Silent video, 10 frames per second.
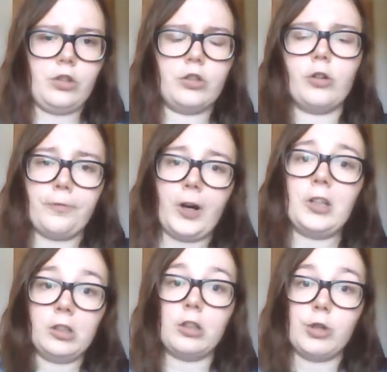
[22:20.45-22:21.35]
your
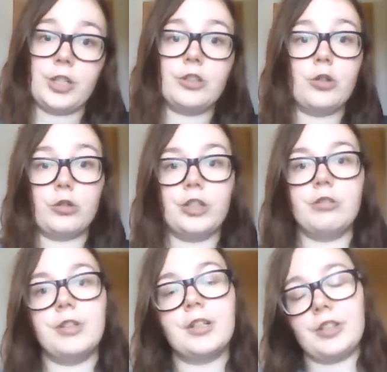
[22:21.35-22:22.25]
final grade, your
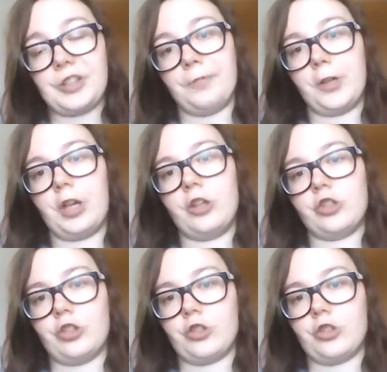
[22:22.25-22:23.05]
degree classification,